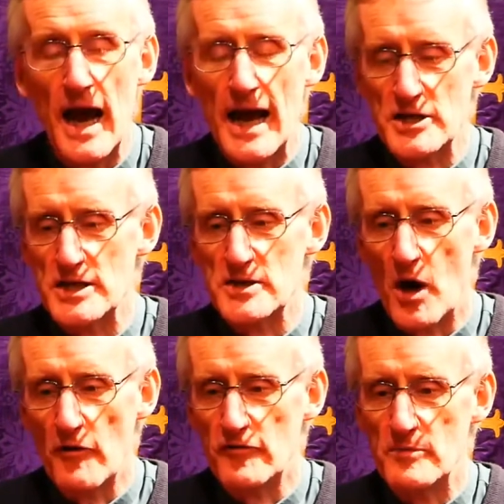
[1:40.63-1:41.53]
Ashes
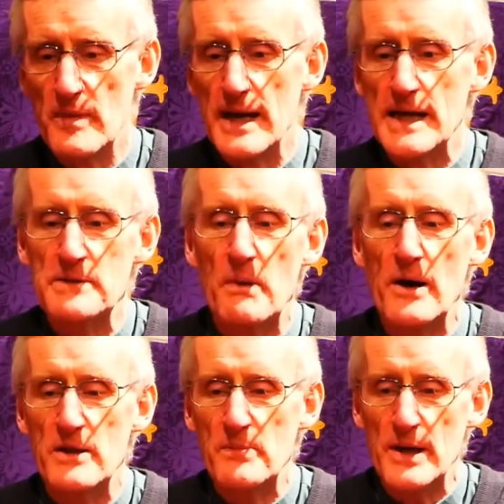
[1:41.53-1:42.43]
often made
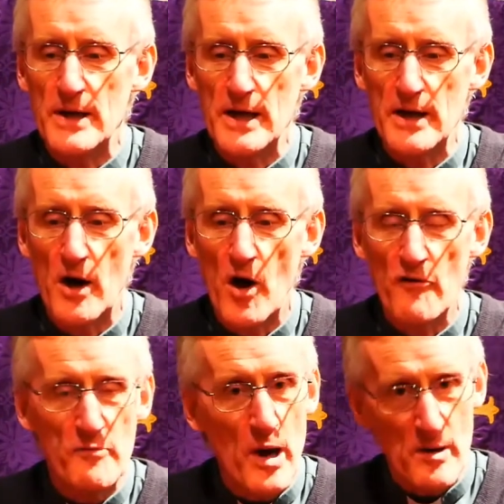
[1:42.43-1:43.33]
by the burning
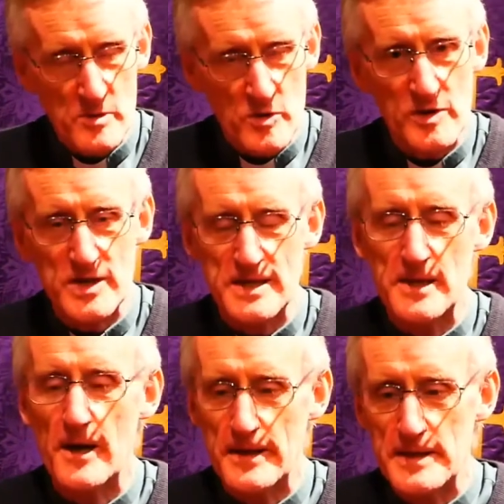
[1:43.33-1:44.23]
of palm crosses
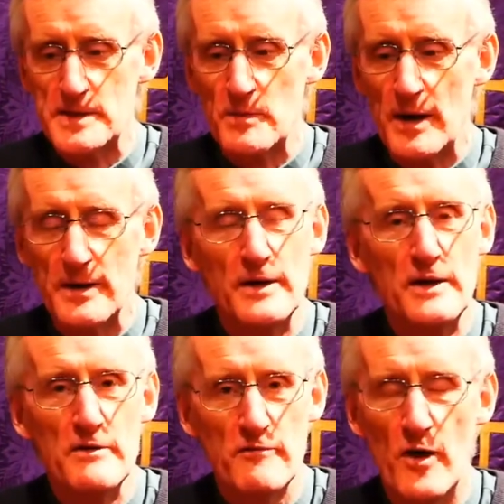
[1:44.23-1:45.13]
like this one
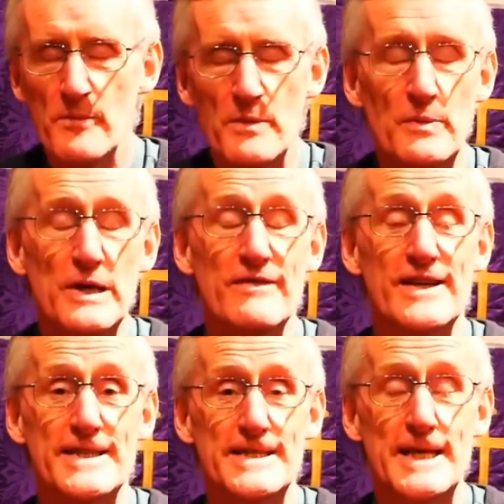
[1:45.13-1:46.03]
from the
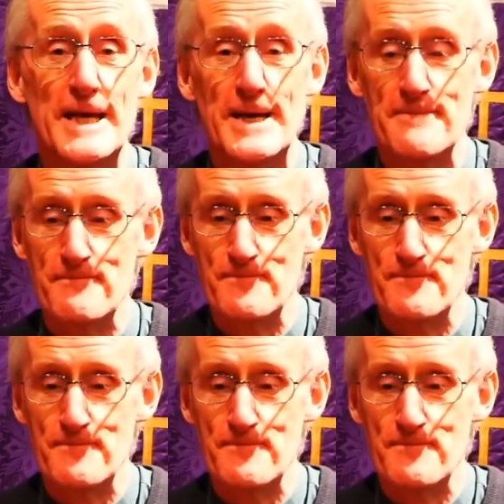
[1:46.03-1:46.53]
previous year.